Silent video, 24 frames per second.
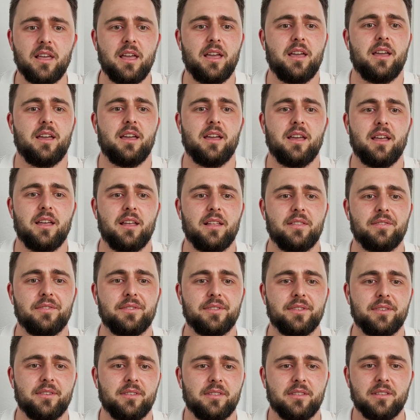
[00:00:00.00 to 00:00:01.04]
and
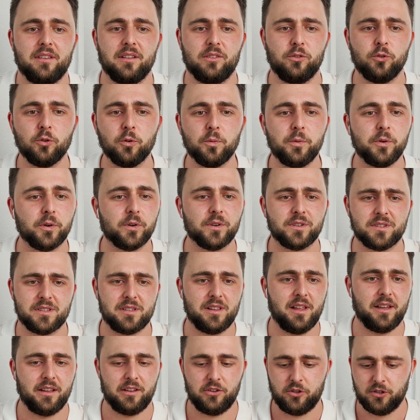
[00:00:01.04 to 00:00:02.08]
the tourbillon is
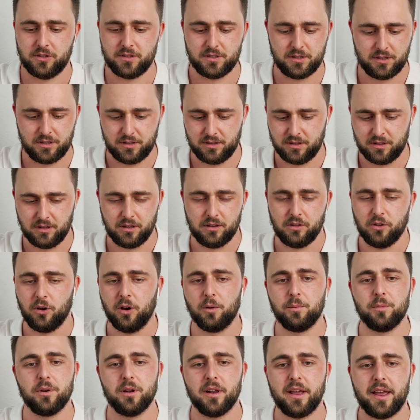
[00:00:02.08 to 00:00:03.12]
like just the
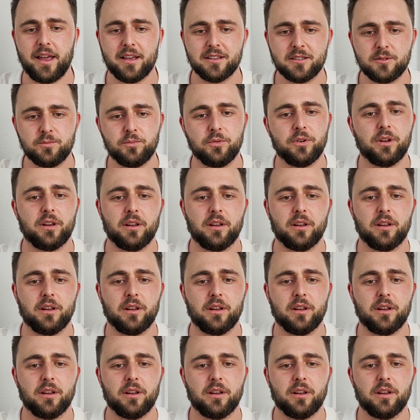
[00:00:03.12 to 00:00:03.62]
normal hairspring.